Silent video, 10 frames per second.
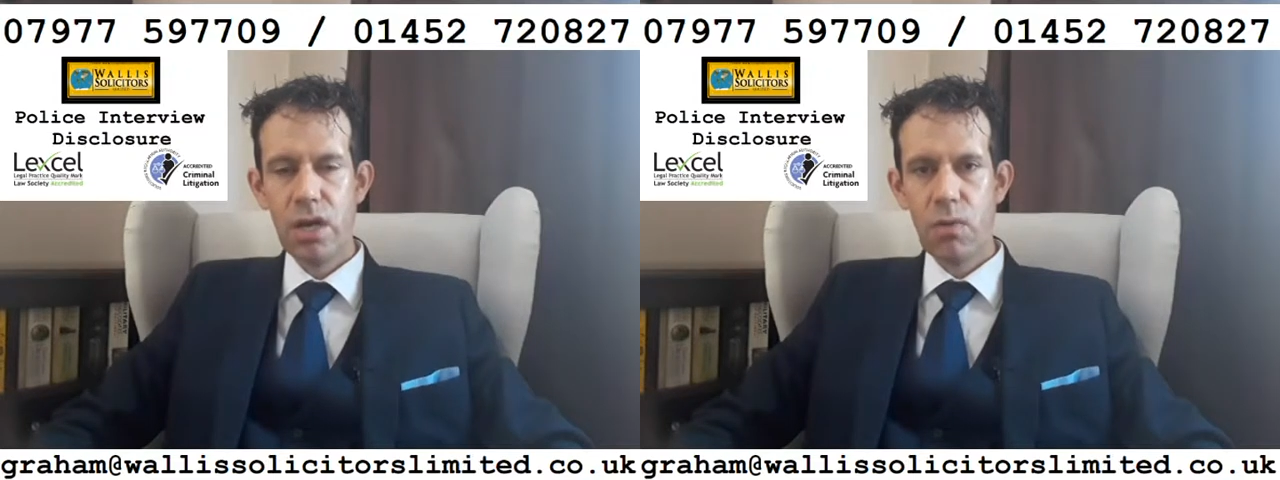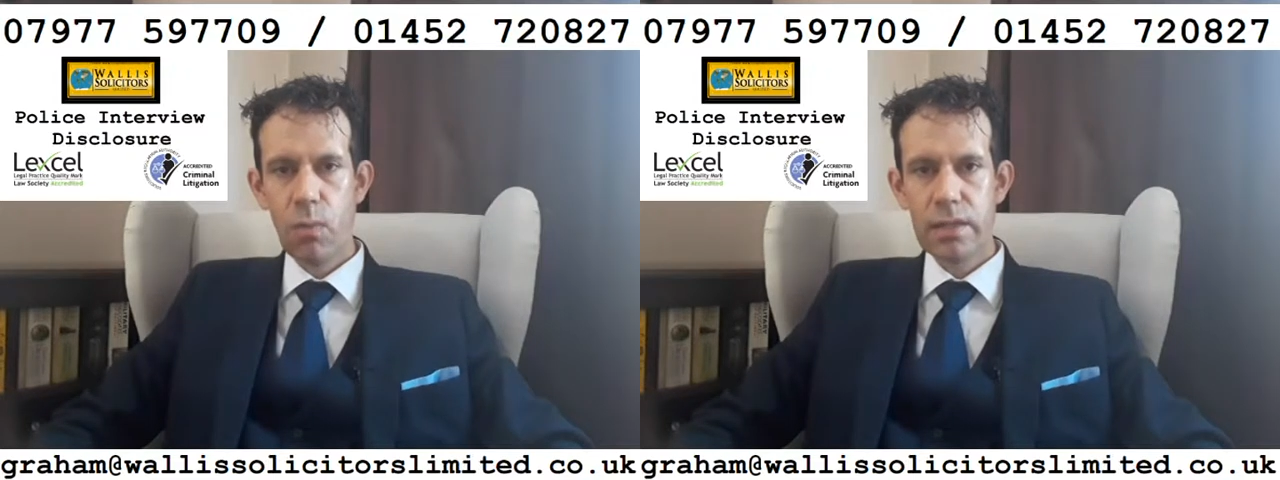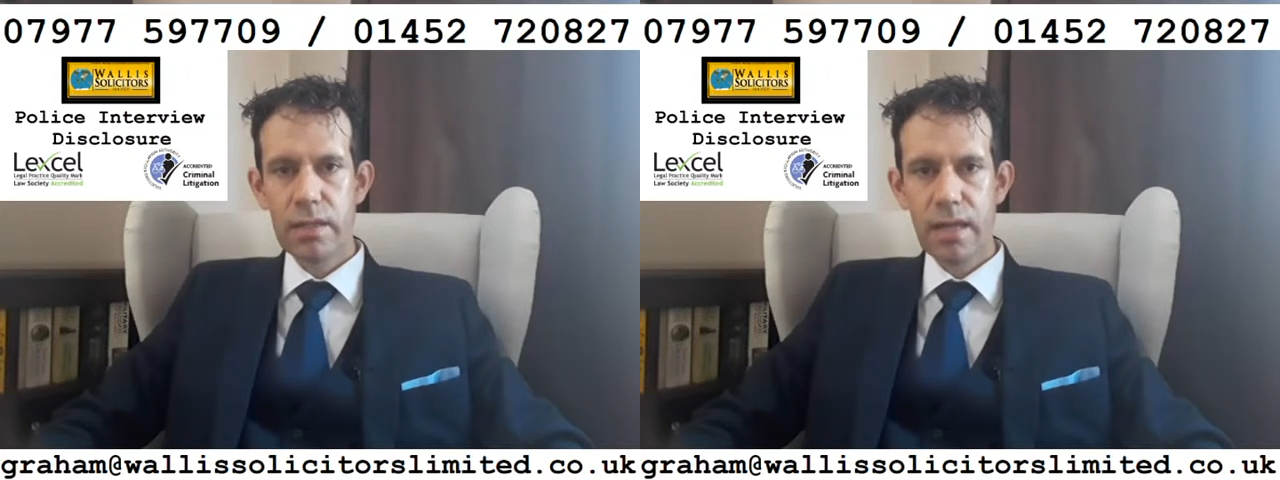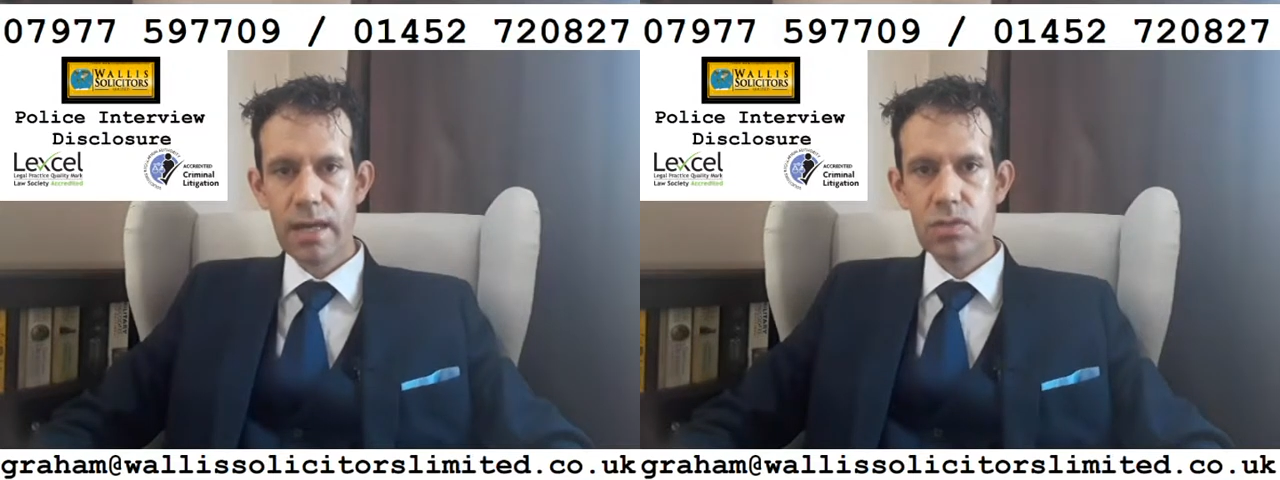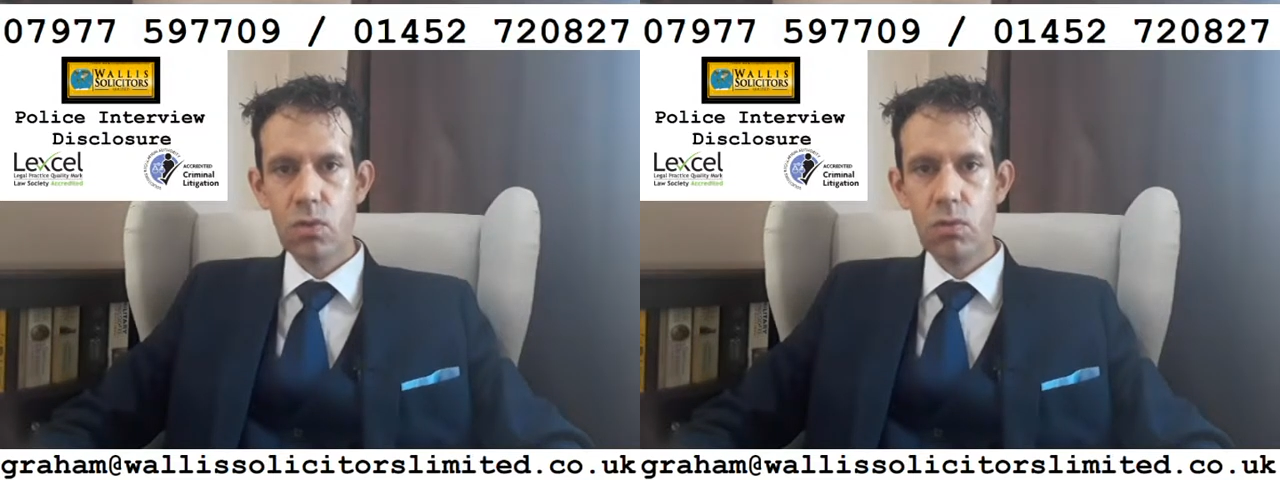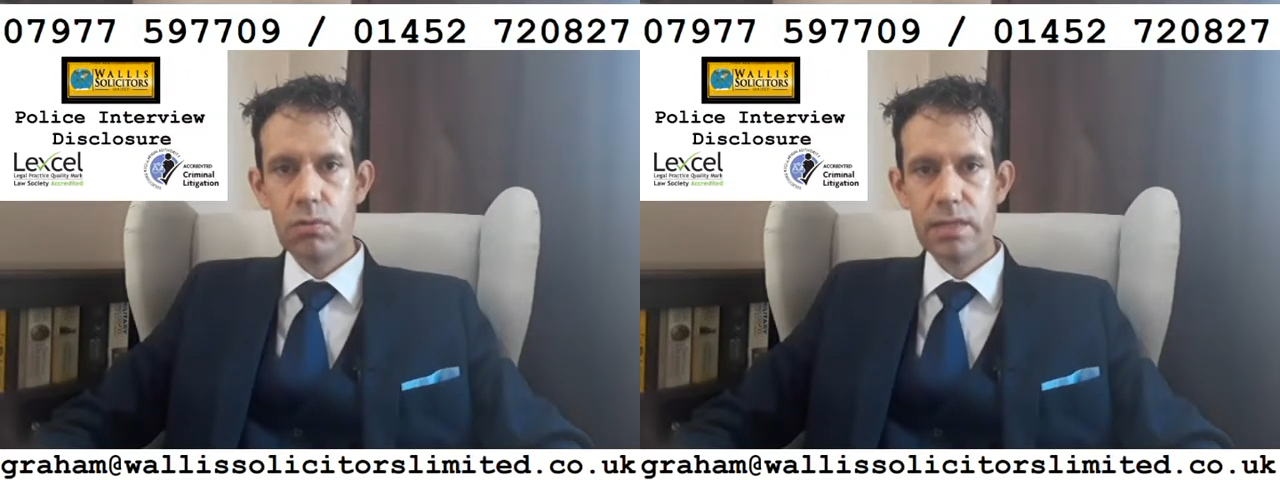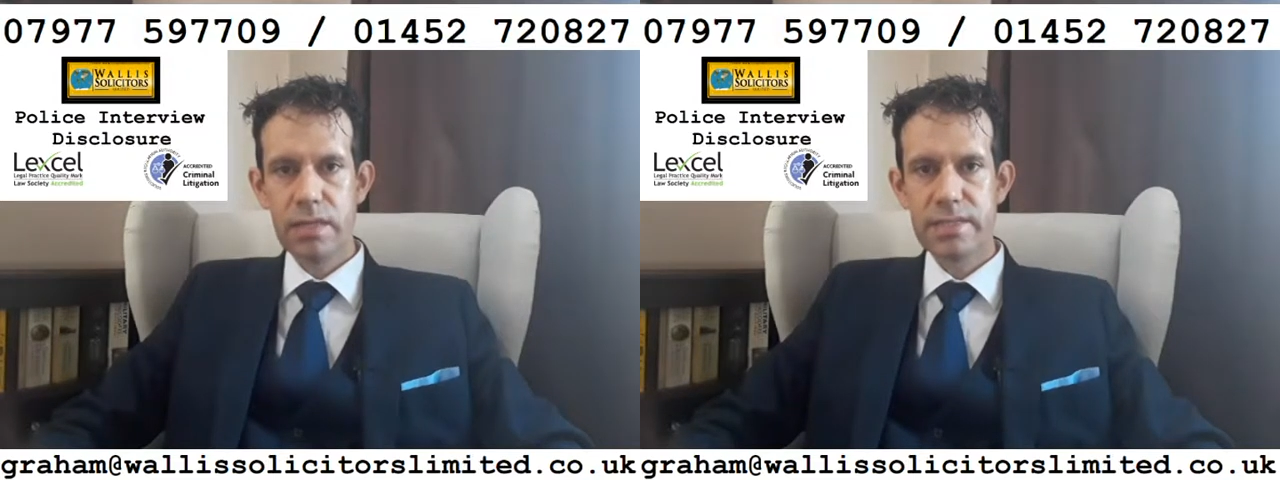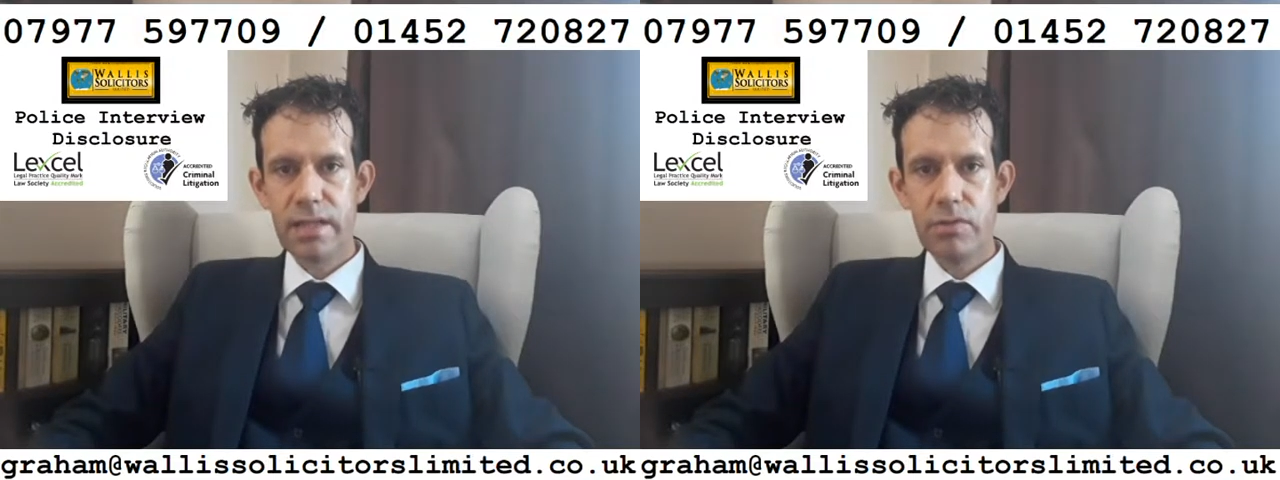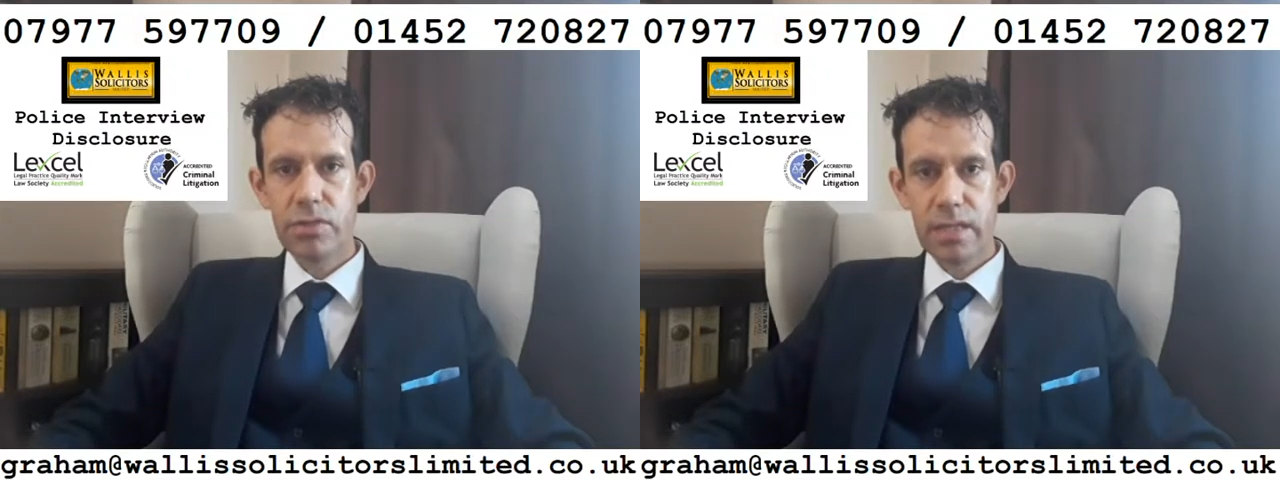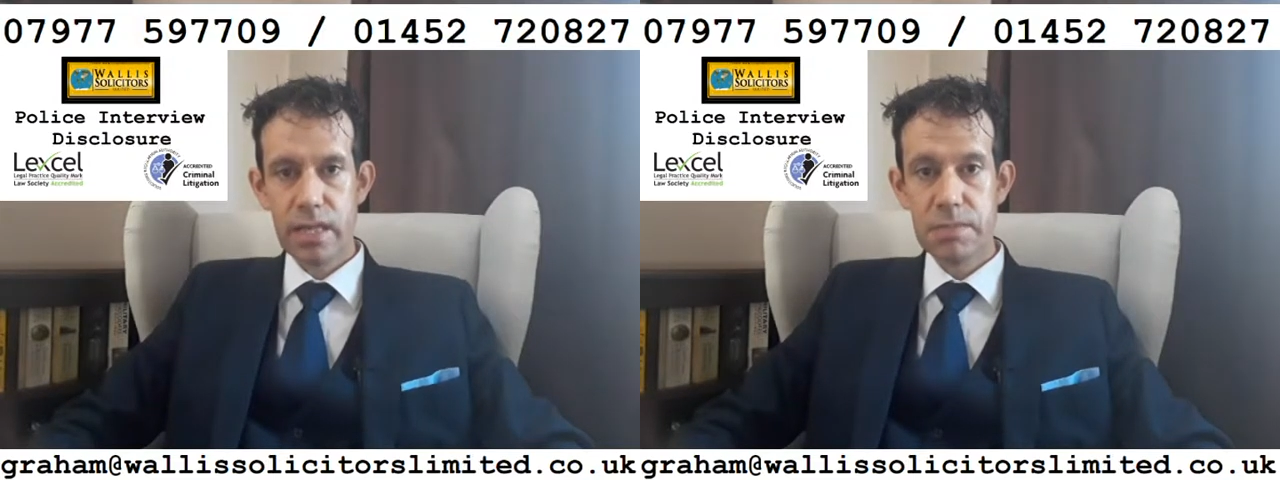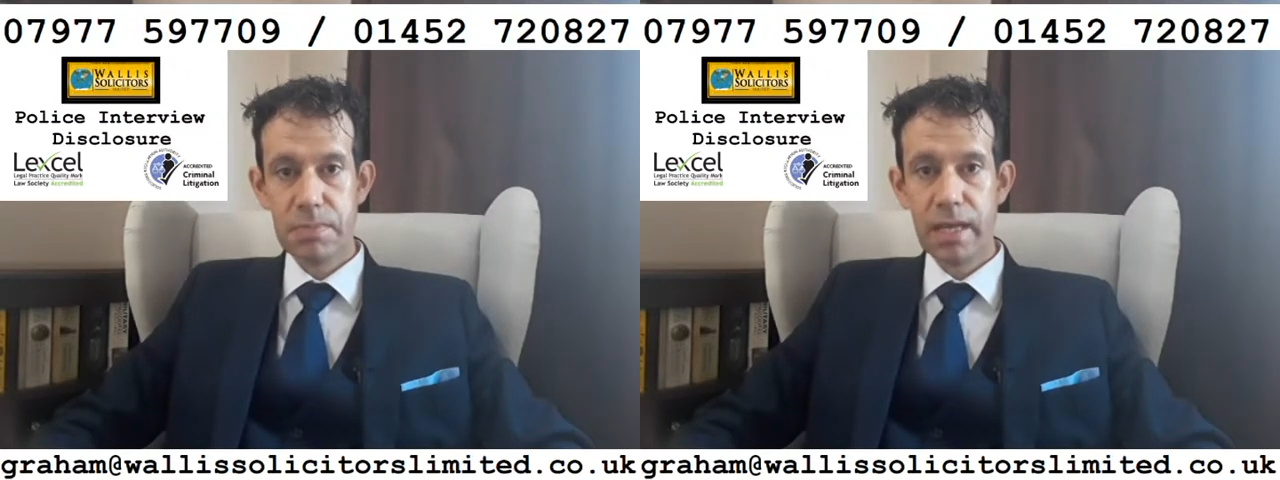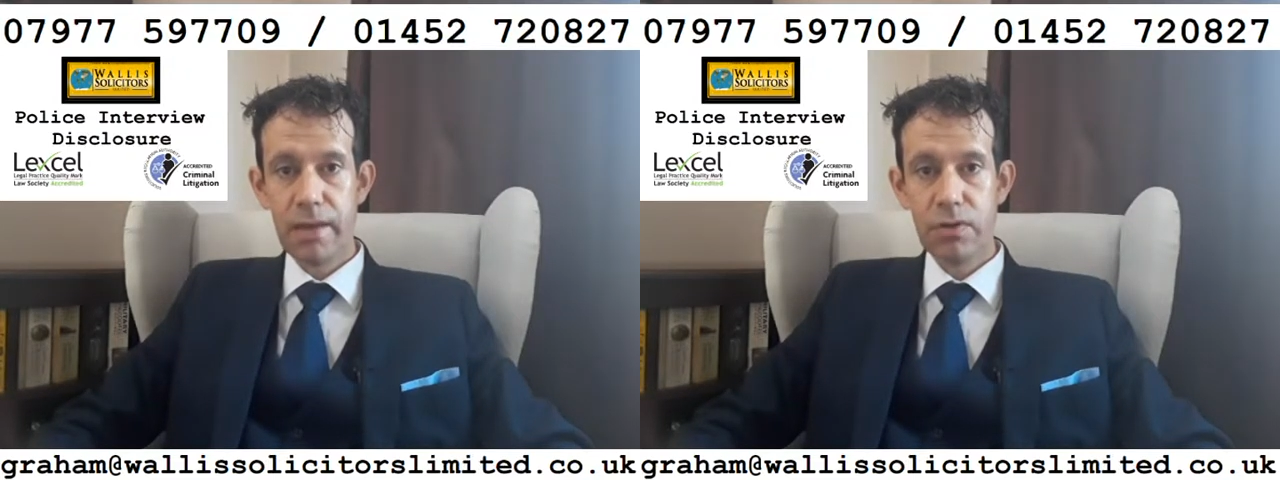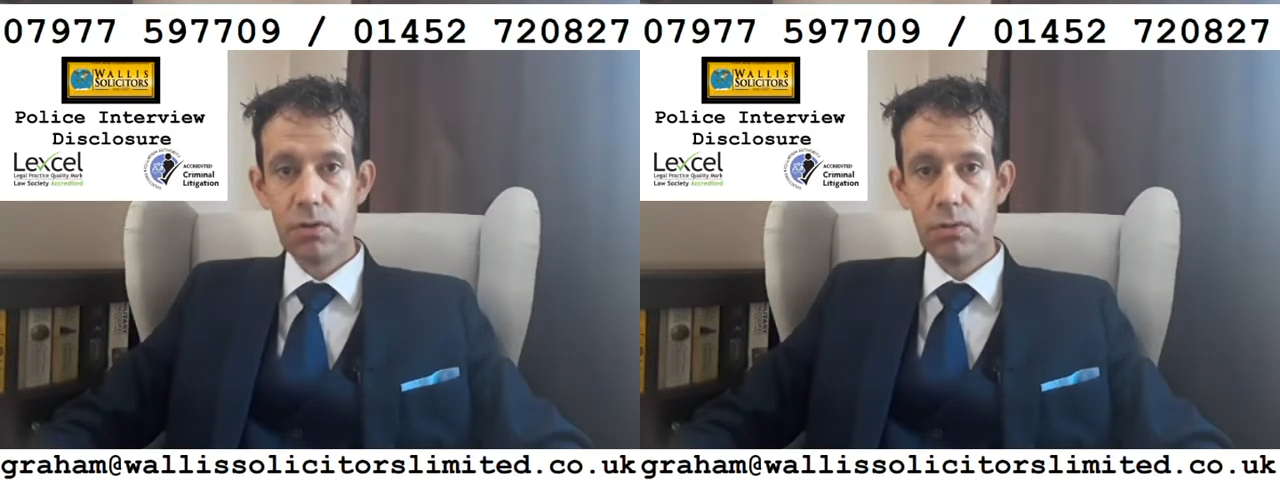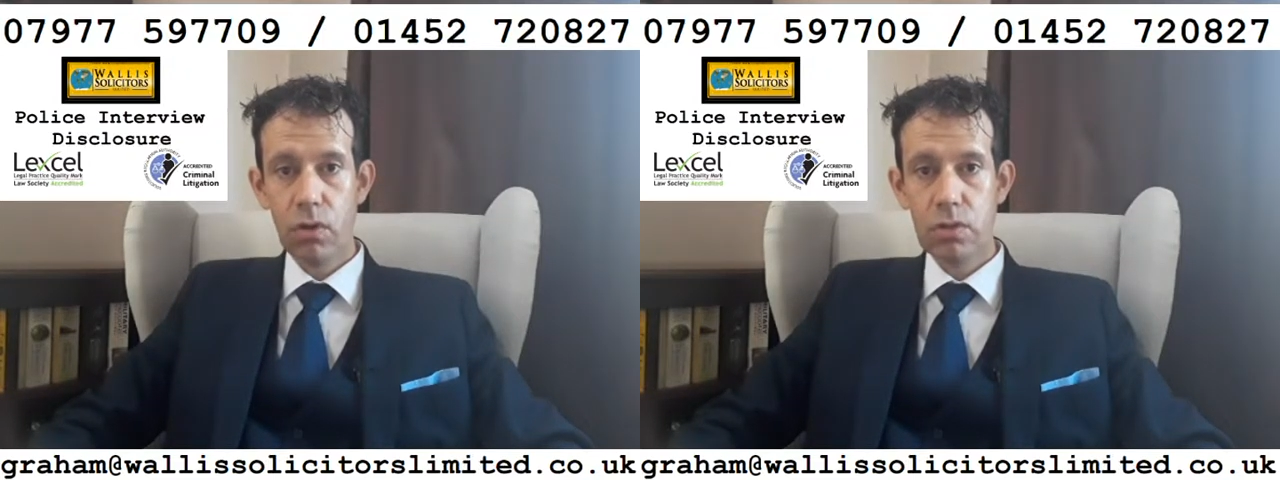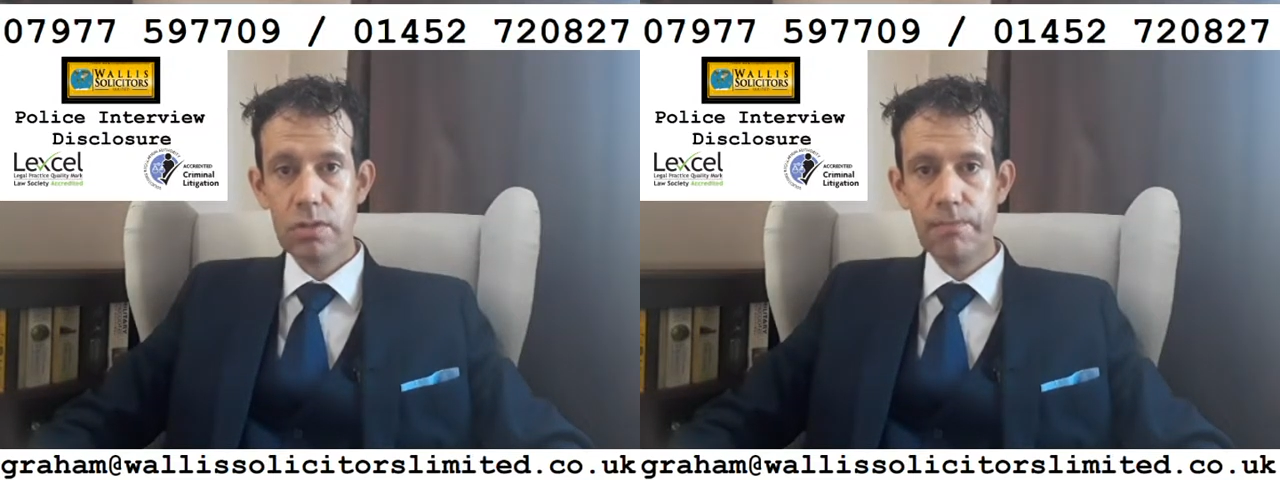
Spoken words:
whether that's all the disclosure that has been given or not.